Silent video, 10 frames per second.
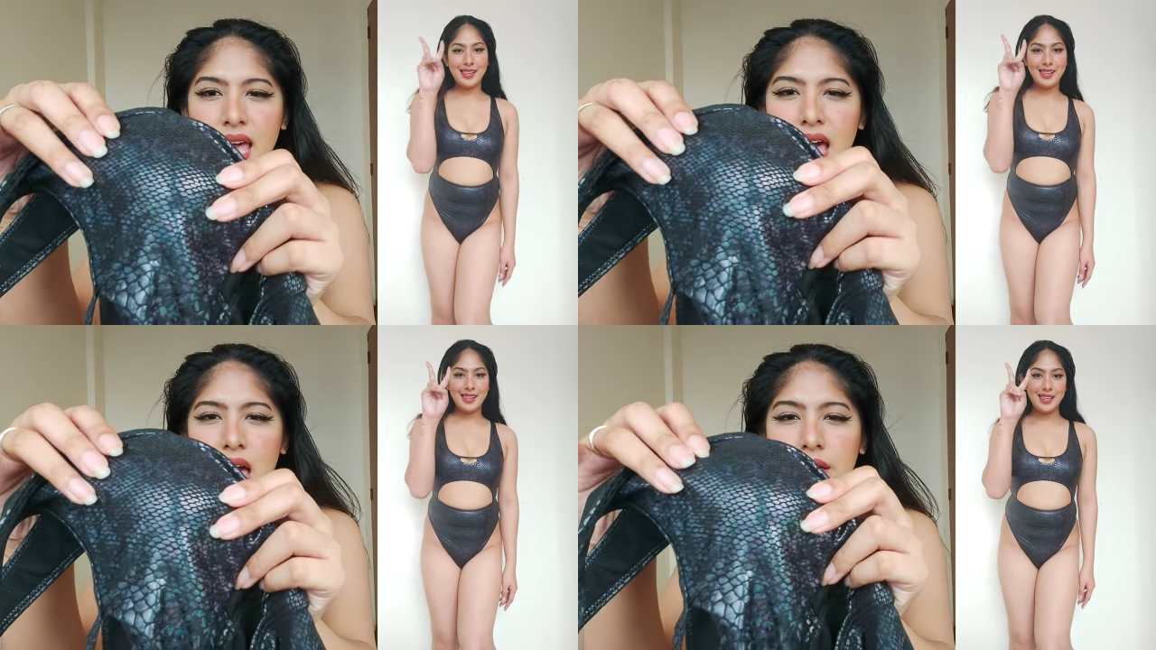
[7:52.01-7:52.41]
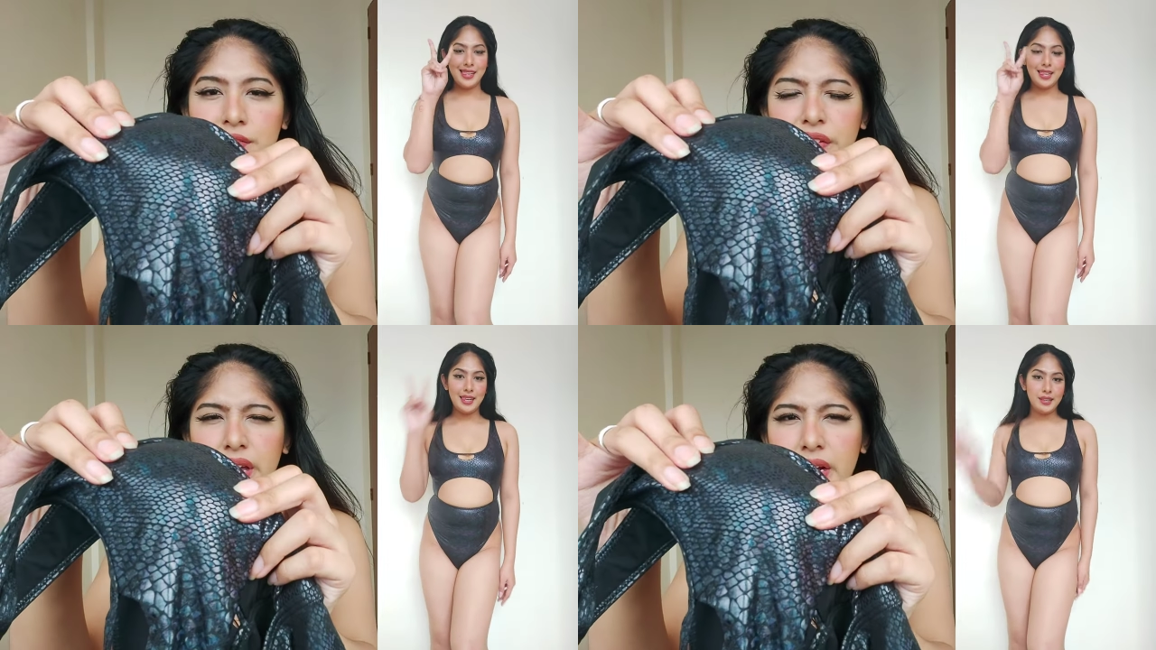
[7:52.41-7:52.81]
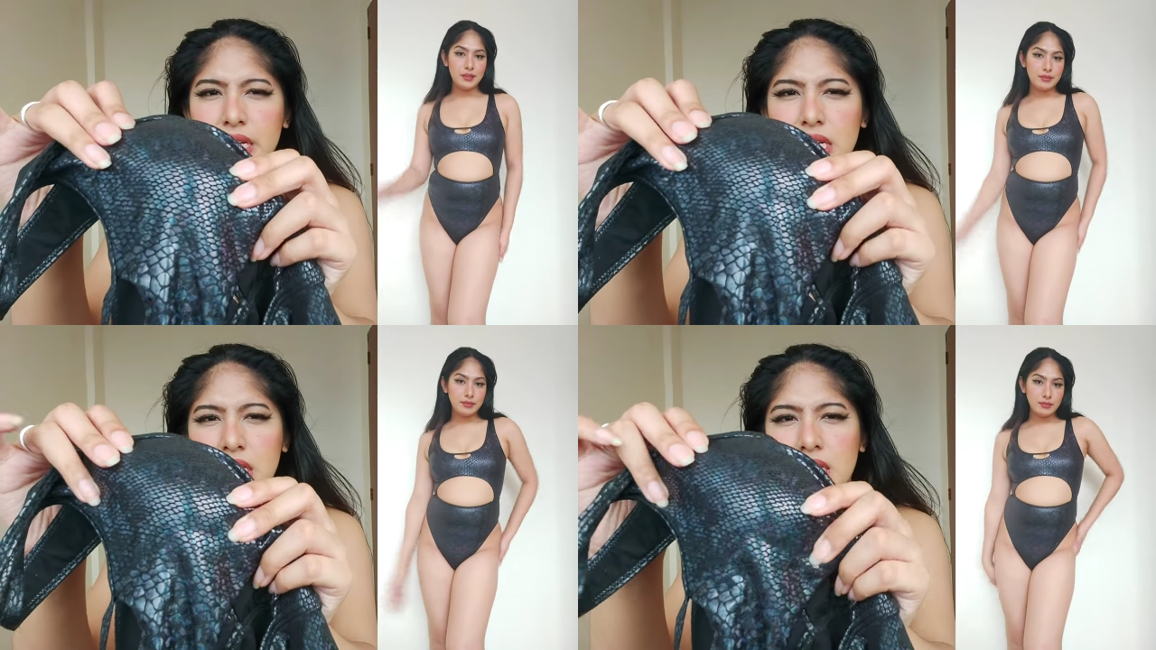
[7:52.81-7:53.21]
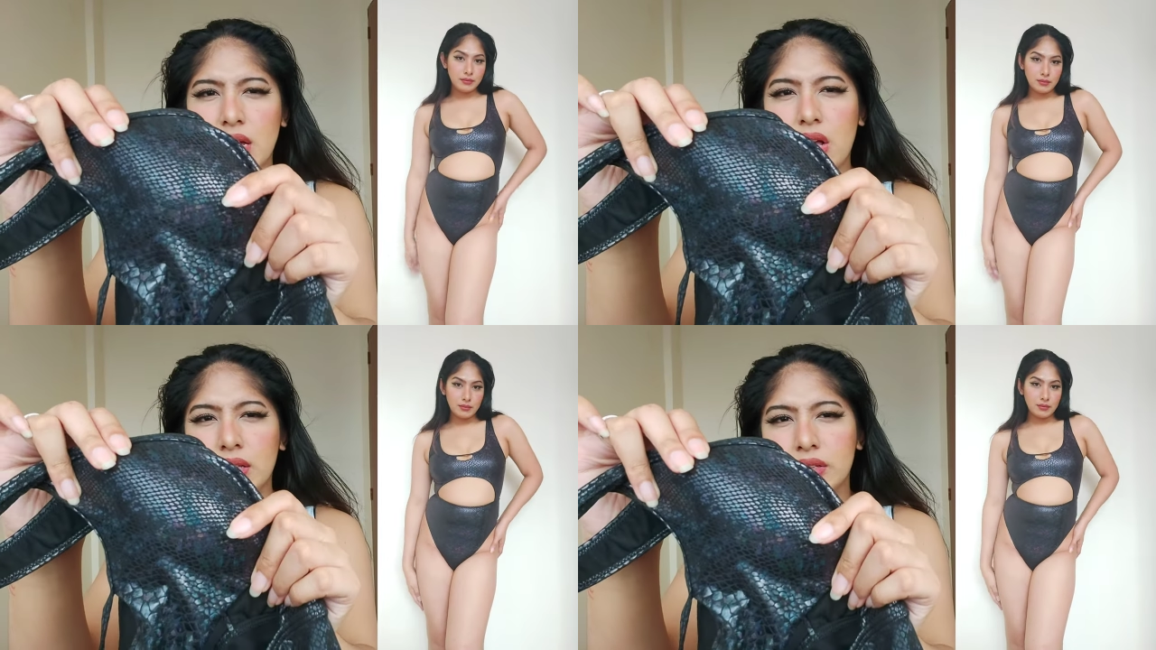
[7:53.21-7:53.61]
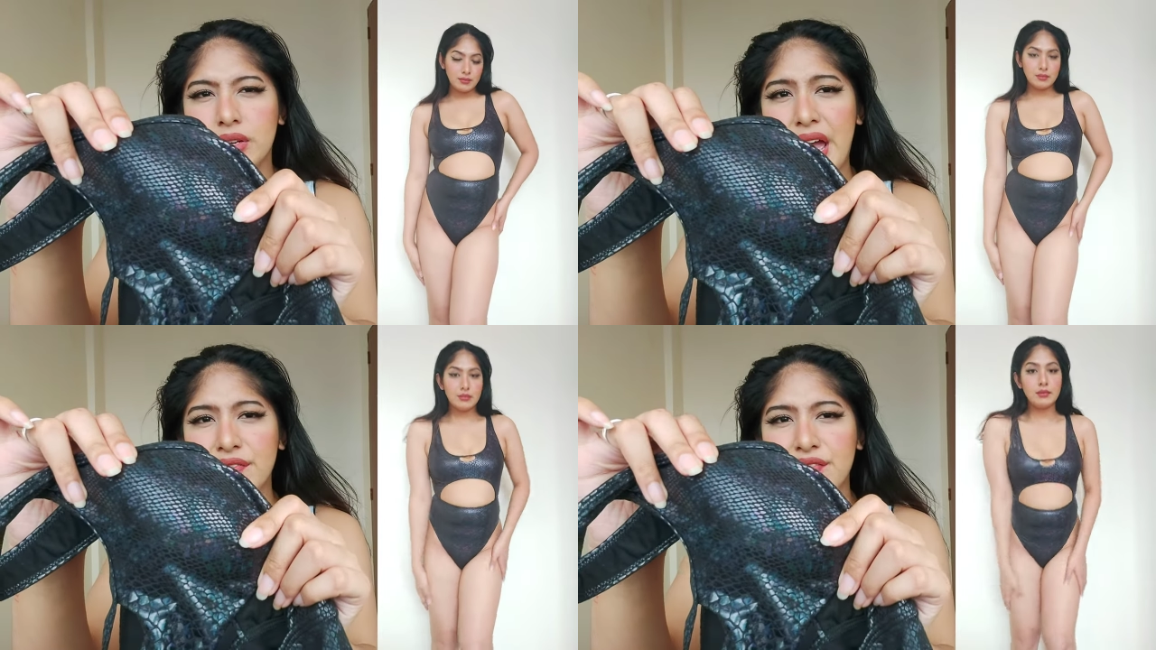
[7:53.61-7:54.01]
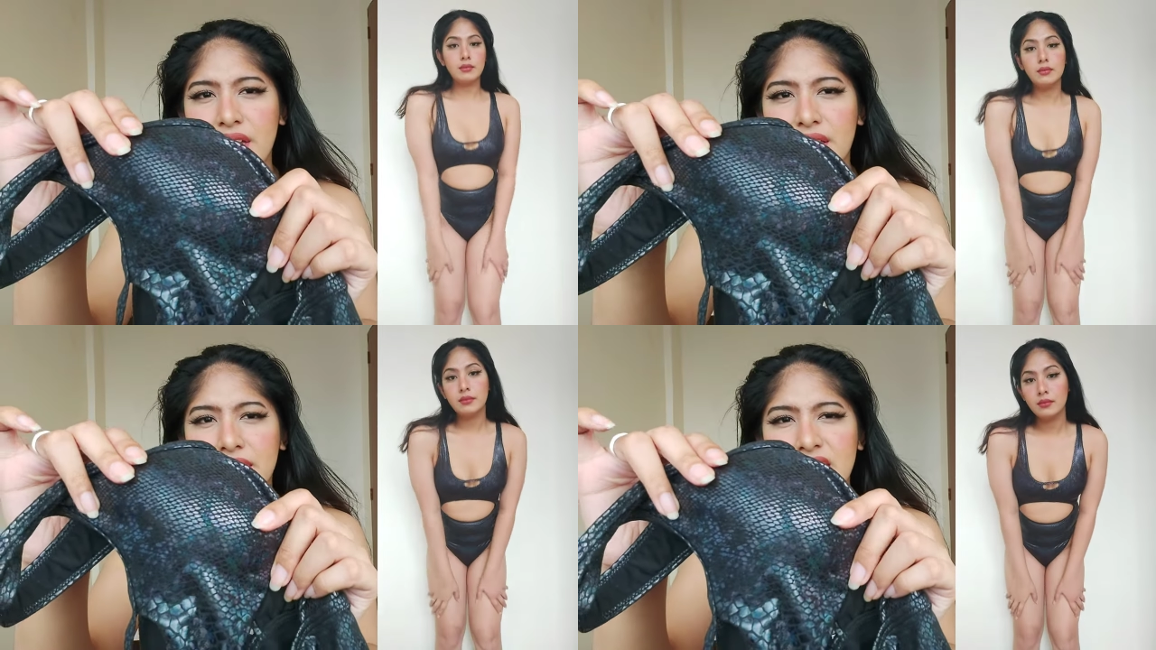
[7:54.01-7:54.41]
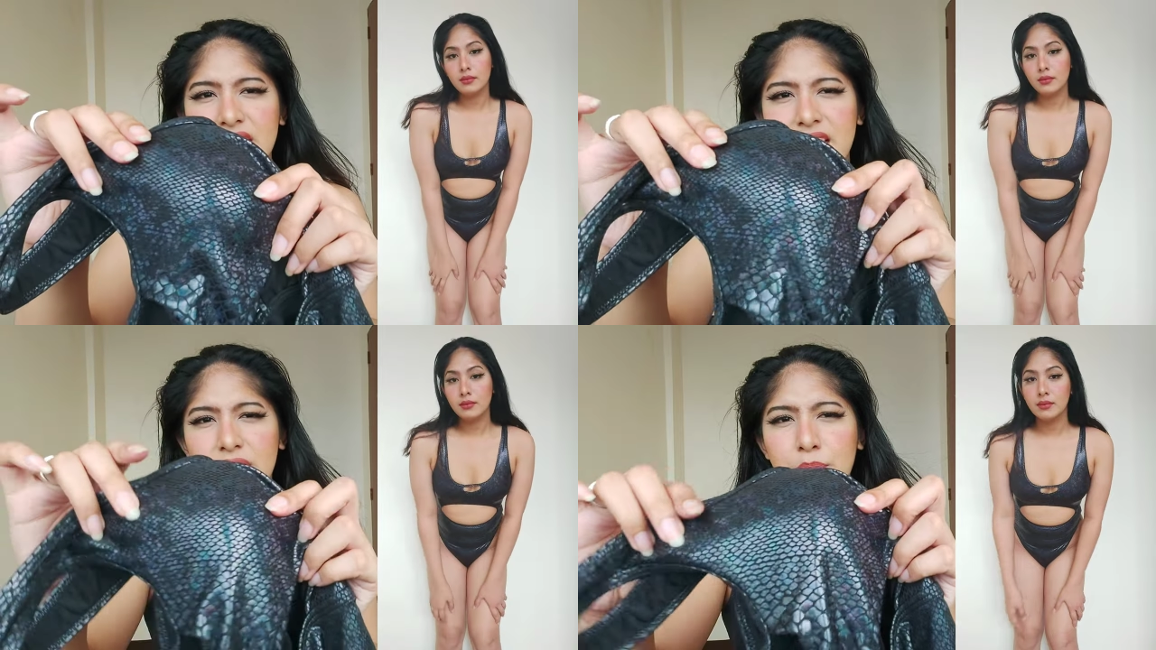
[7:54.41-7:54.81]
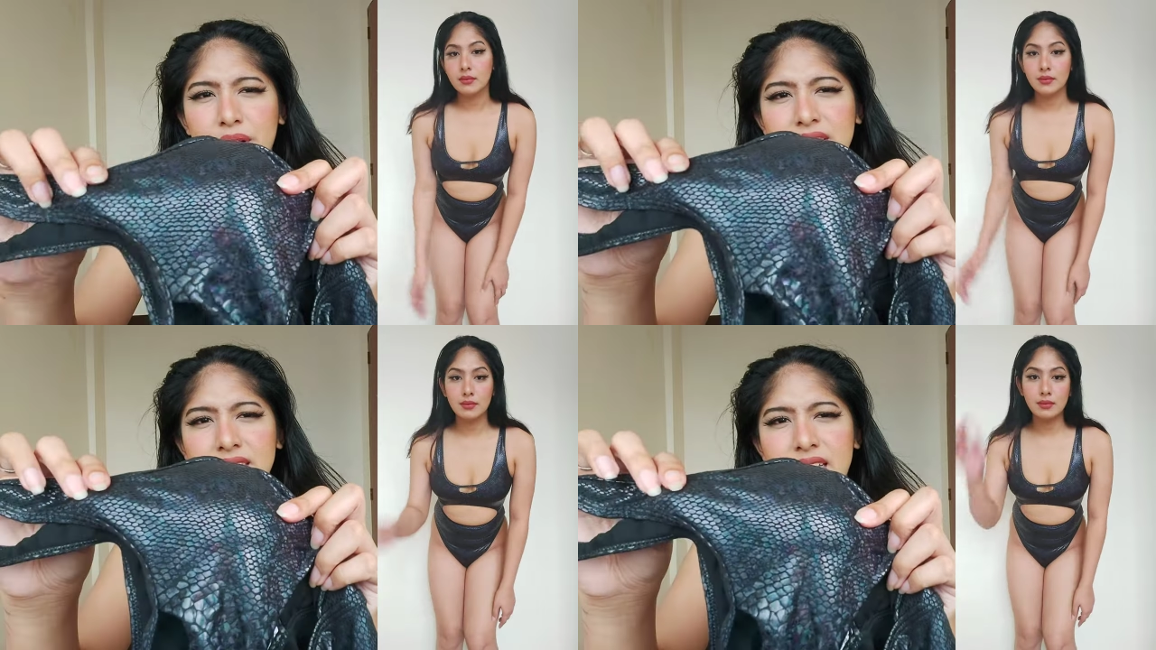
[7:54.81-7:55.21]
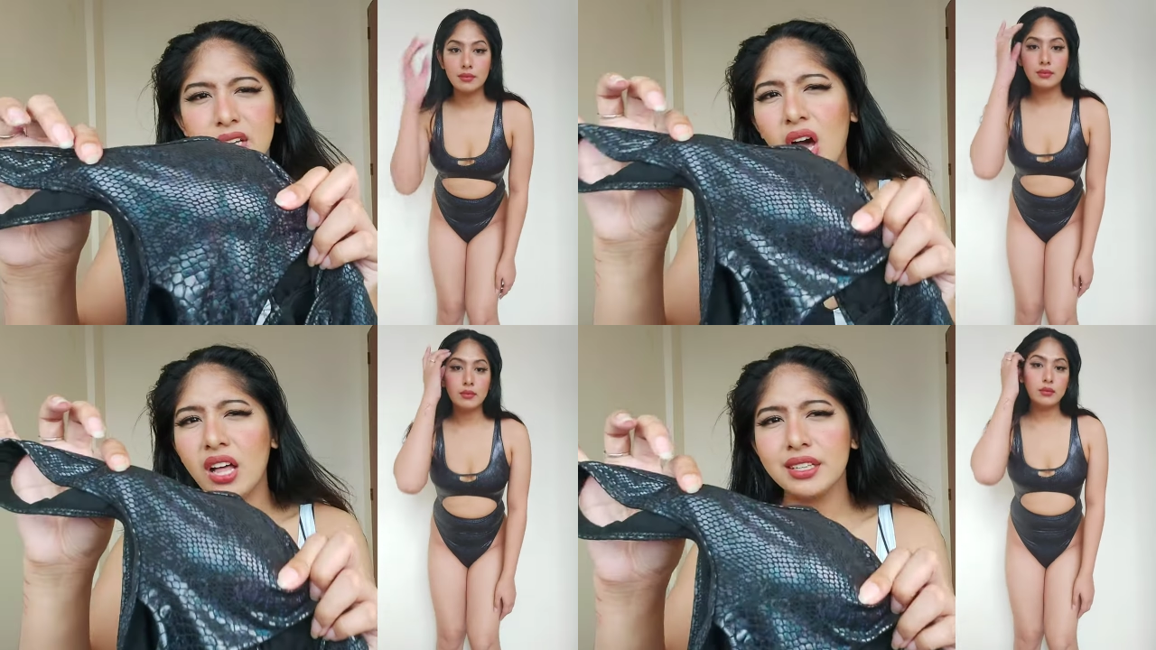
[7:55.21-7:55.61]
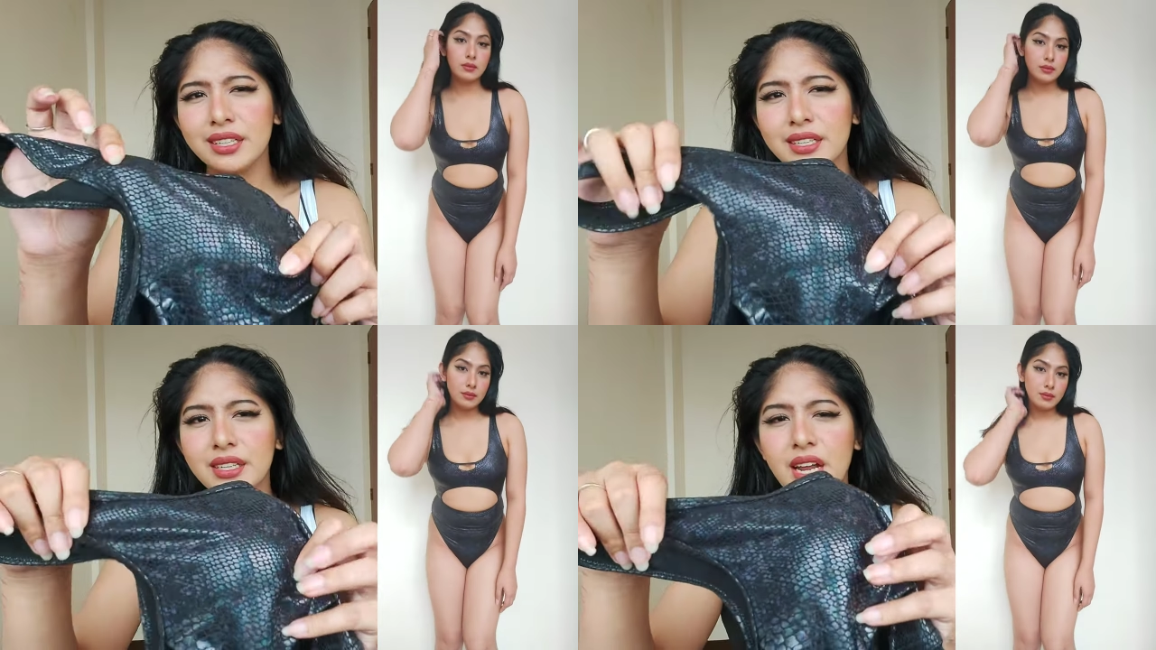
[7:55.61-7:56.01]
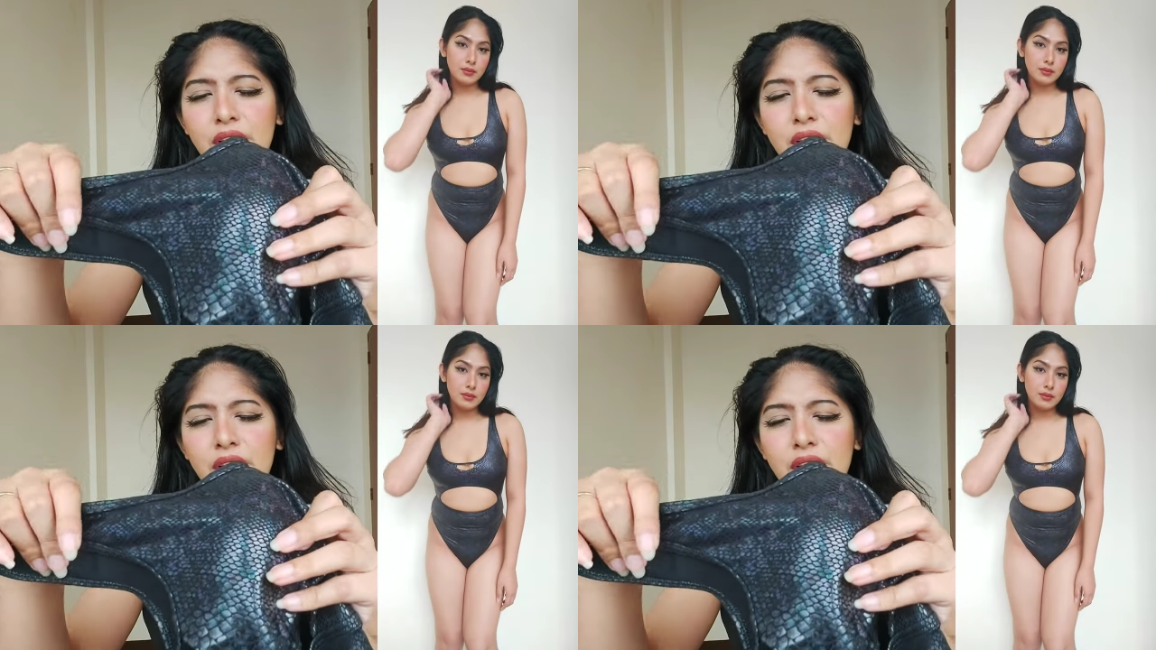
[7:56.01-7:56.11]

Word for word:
Speaker 1: very holographic thingy, printing color,